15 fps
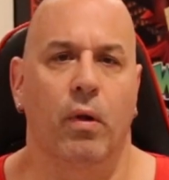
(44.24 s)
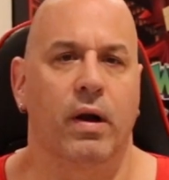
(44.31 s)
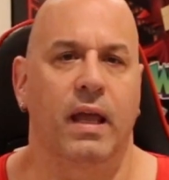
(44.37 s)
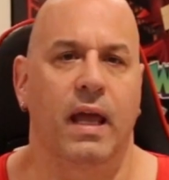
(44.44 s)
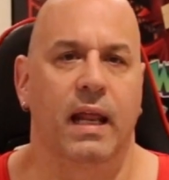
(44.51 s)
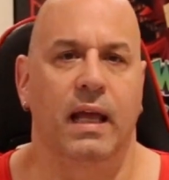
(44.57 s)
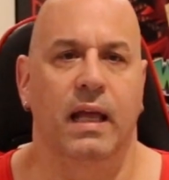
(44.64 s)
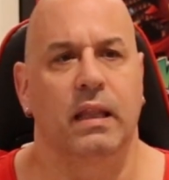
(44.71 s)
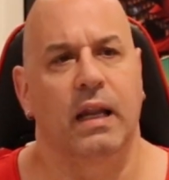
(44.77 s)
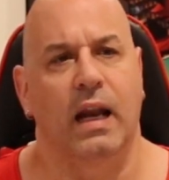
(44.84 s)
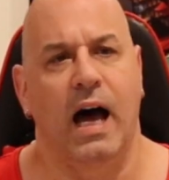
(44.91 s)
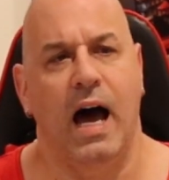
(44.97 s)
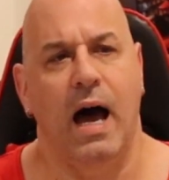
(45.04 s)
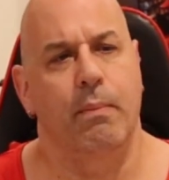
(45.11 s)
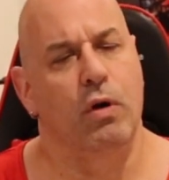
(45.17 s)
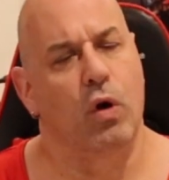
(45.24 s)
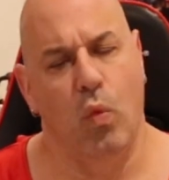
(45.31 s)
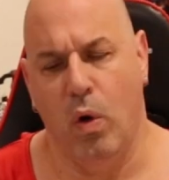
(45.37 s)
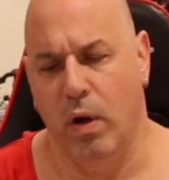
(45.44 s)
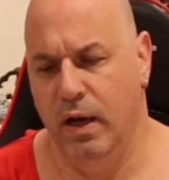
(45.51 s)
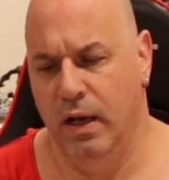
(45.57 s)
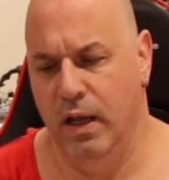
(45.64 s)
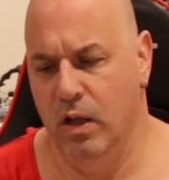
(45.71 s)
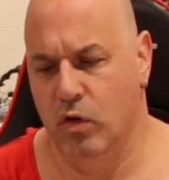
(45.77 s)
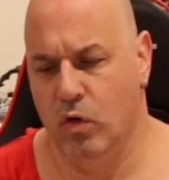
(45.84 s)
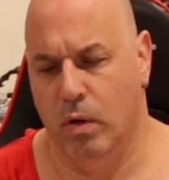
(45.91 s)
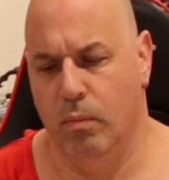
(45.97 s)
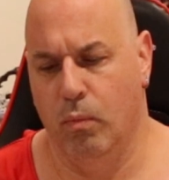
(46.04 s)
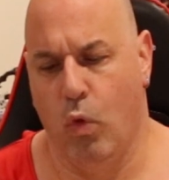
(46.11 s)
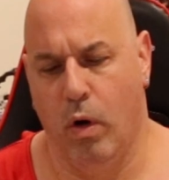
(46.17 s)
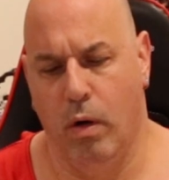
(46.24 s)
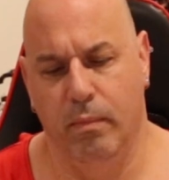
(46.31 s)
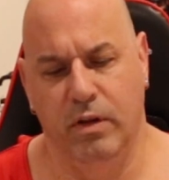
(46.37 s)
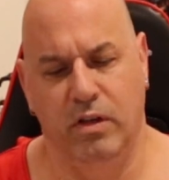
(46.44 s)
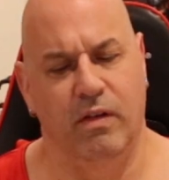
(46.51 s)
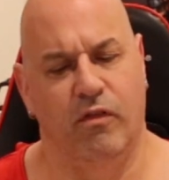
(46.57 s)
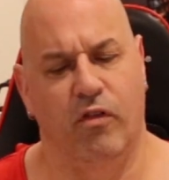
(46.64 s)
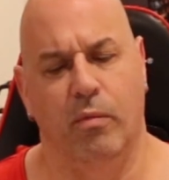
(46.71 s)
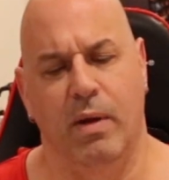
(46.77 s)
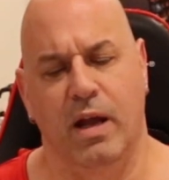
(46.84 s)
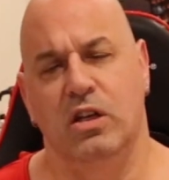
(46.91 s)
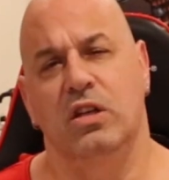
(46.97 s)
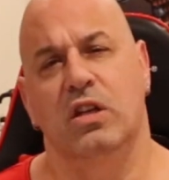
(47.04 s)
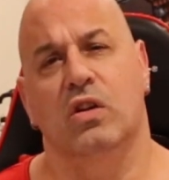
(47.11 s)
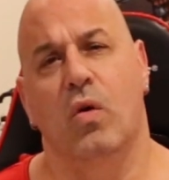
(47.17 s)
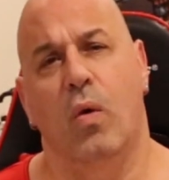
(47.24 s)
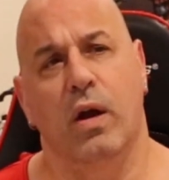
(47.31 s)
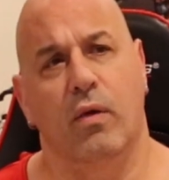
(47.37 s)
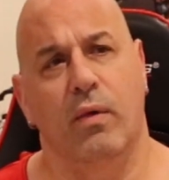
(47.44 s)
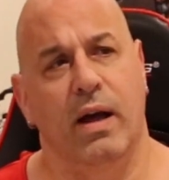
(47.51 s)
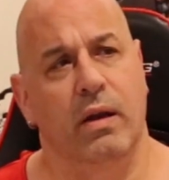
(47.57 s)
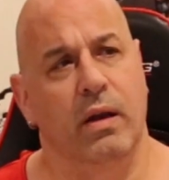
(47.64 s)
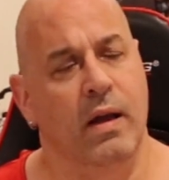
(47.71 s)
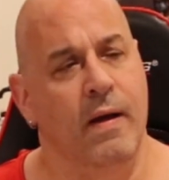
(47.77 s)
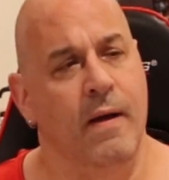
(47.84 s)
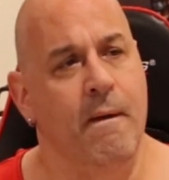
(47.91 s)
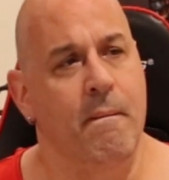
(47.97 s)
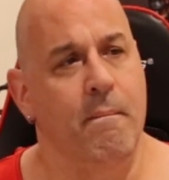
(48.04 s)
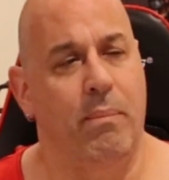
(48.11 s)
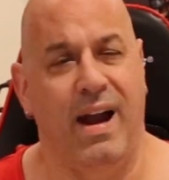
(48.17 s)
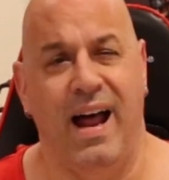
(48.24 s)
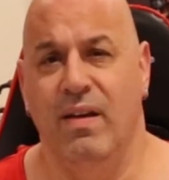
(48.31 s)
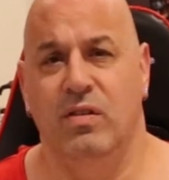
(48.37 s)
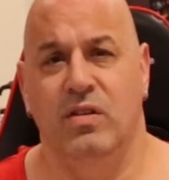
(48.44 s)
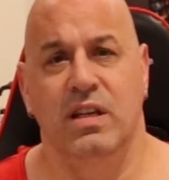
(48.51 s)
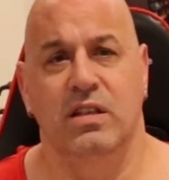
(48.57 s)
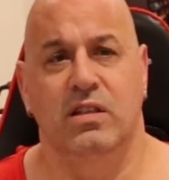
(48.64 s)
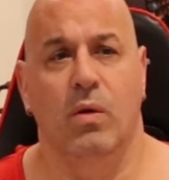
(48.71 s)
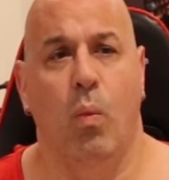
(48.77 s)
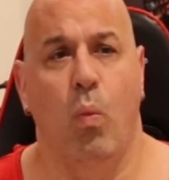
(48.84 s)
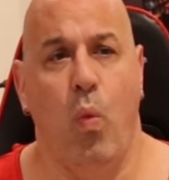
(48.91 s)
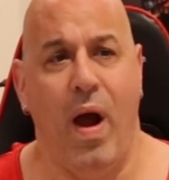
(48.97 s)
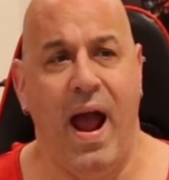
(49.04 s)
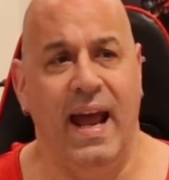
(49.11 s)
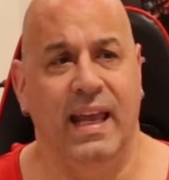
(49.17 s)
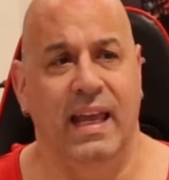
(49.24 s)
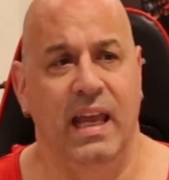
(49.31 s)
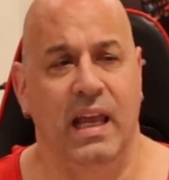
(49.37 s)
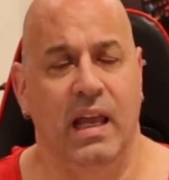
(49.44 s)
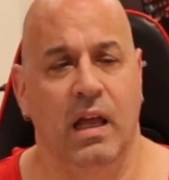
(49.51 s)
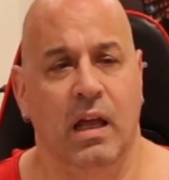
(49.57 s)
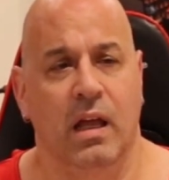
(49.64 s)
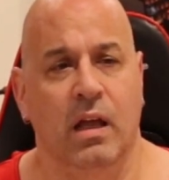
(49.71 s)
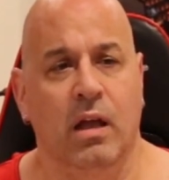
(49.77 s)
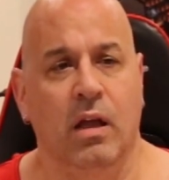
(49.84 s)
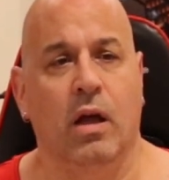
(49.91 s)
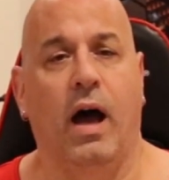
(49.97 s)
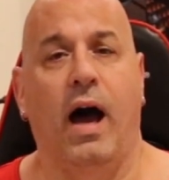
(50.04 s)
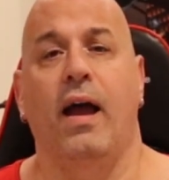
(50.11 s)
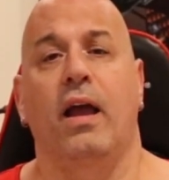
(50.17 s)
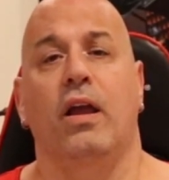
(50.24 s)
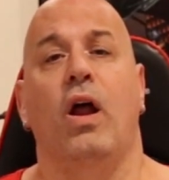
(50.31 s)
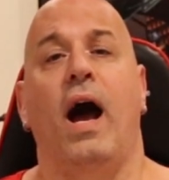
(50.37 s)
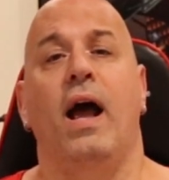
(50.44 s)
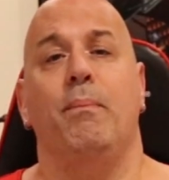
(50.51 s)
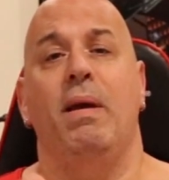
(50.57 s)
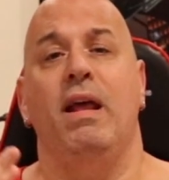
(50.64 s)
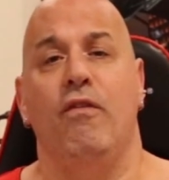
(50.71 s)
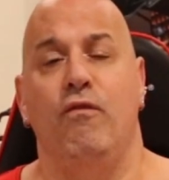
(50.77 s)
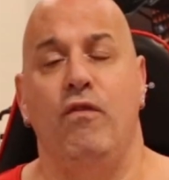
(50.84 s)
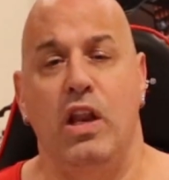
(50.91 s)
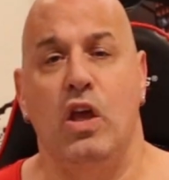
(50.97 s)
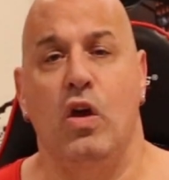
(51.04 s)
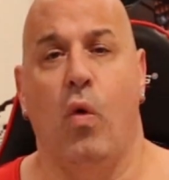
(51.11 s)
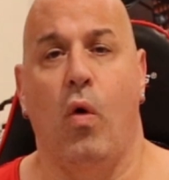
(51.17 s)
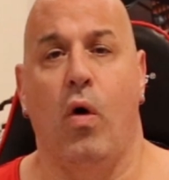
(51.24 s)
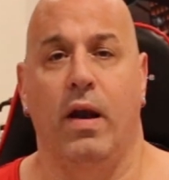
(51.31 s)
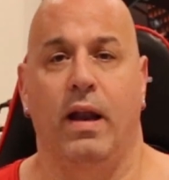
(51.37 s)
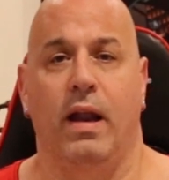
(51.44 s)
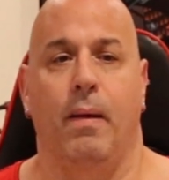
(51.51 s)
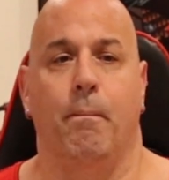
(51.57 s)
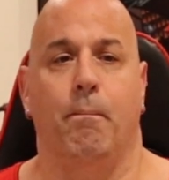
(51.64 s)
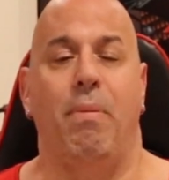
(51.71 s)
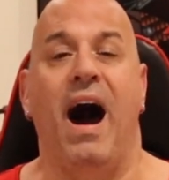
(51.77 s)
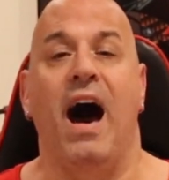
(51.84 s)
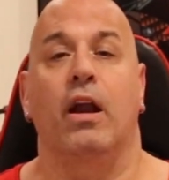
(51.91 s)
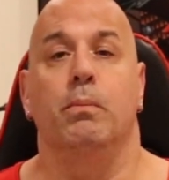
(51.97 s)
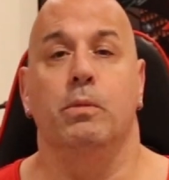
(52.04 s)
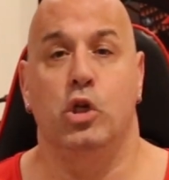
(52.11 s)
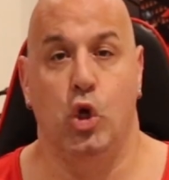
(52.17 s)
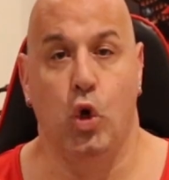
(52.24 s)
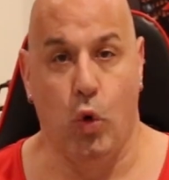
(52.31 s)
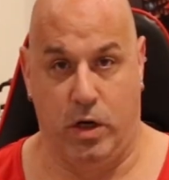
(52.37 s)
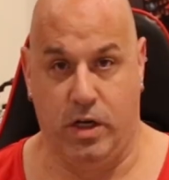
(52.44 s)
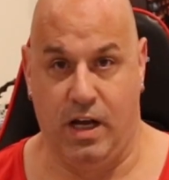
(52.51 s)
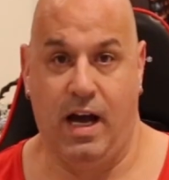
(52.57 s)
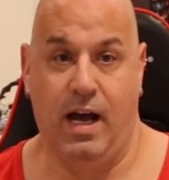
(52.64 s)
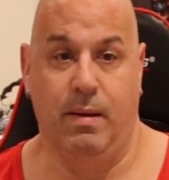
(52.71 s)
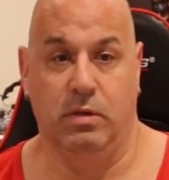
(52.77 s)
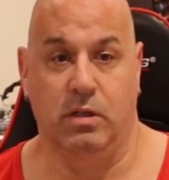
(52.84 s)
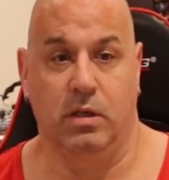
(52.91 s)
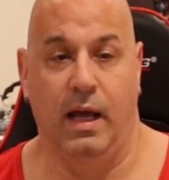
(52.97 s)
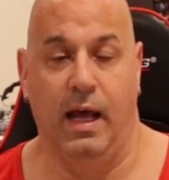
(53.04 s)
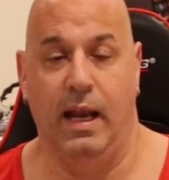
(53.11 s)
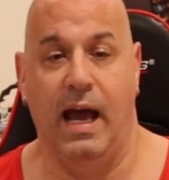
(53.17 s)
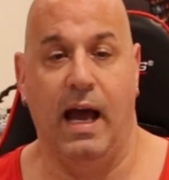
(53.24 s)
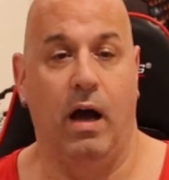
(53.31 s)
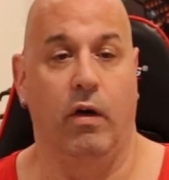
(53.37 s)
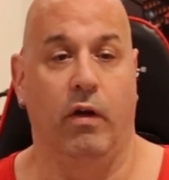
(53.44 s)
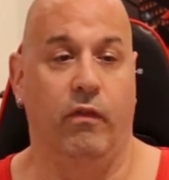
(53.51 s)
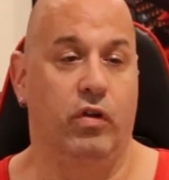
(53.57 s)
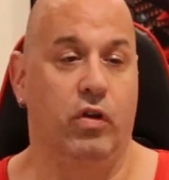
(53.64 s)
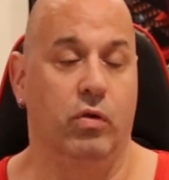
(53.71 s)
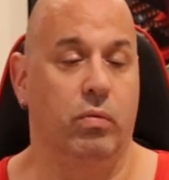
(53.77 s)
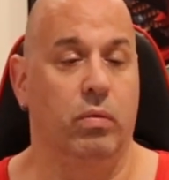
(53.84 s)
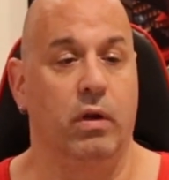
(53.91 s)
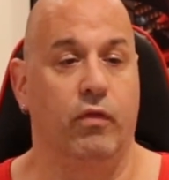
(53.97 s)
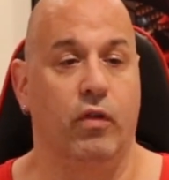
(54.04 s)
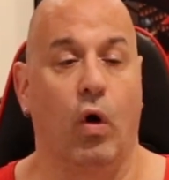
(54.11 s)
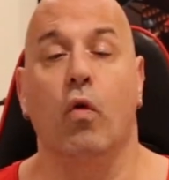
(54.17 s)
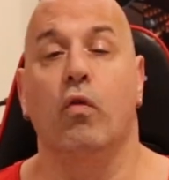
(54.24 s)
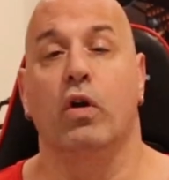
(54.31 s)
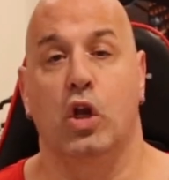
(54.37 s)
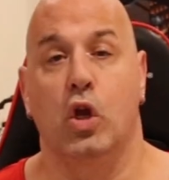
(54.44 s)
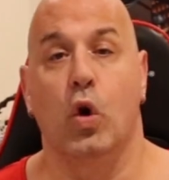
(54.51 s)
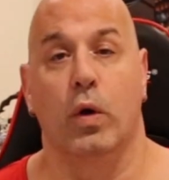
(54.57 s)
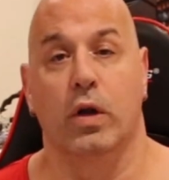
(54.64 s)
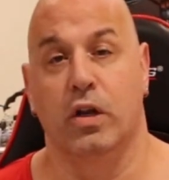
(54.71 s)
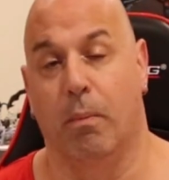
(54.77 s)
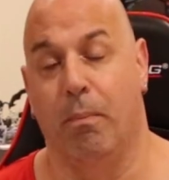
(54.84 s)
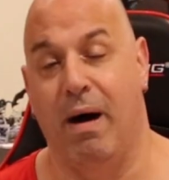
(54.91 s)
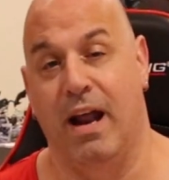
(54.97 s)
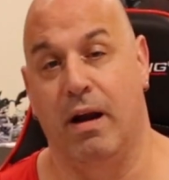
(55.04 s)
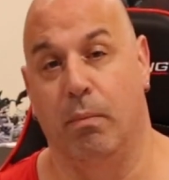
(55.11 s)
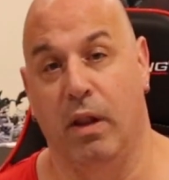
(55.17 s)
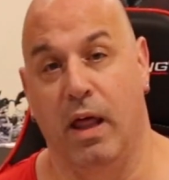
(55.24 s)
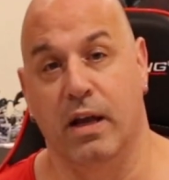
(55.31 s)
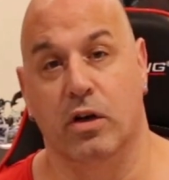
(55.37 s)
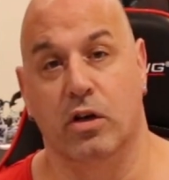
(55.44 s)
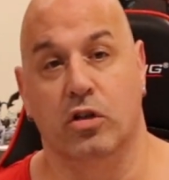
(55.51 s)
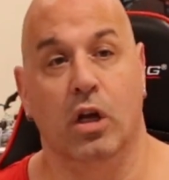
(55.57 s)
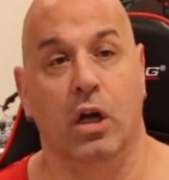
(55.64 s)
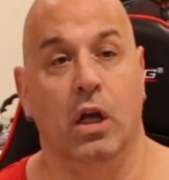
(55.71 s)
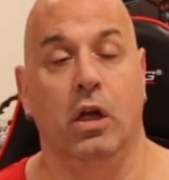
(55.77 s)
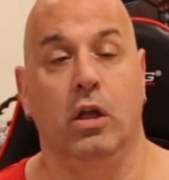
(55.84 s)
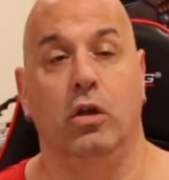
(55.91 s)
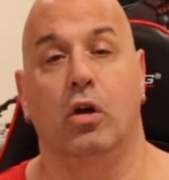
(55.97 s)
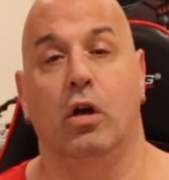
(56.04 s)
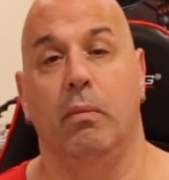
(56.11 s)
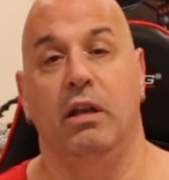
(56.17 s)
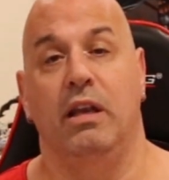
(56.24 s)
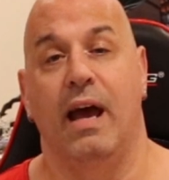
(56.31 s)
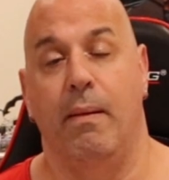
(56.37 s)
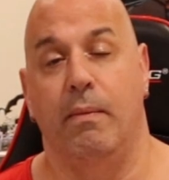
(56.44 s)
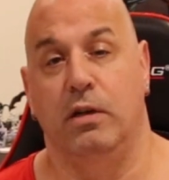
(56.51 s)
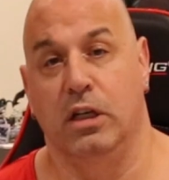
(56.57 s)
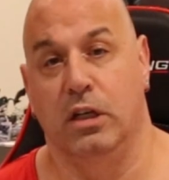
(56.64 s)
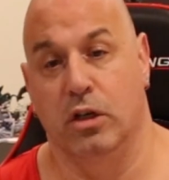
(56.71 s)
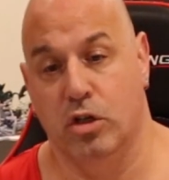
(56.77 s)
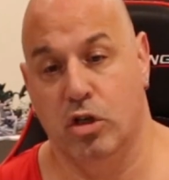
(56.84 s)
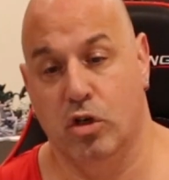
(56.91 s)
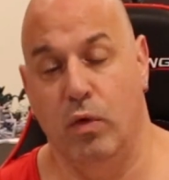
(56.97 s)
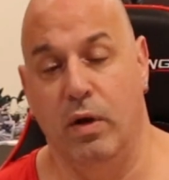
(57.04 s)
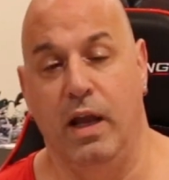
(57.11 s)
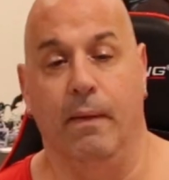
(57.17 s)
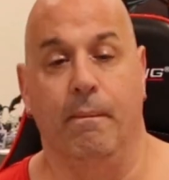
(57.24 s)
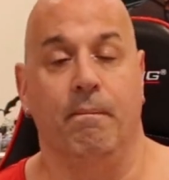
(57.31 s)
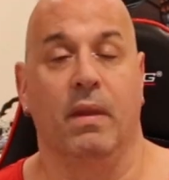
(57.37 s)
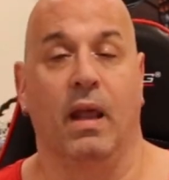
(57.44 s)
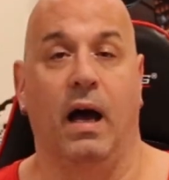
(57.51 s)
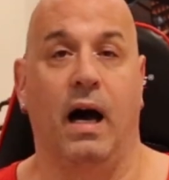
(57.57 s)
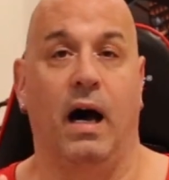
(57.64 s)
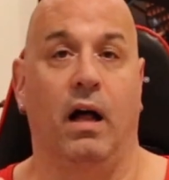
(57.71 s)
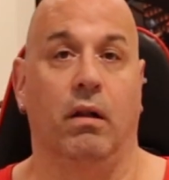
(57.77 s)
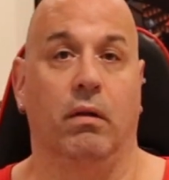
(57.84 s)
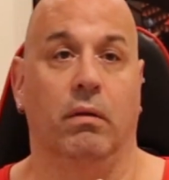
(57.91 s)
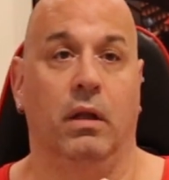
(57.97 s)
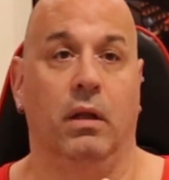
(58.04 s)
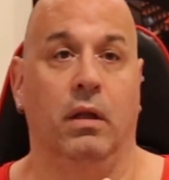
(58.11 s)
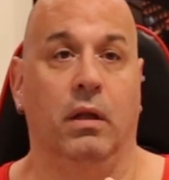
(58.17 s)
are getting into the hobby or what it is, or more misinformation is going around. But I've seen some wacky. I made a video on bottom cure times and how if you're over curing your bottom layers, you could be damaging your screen. I'll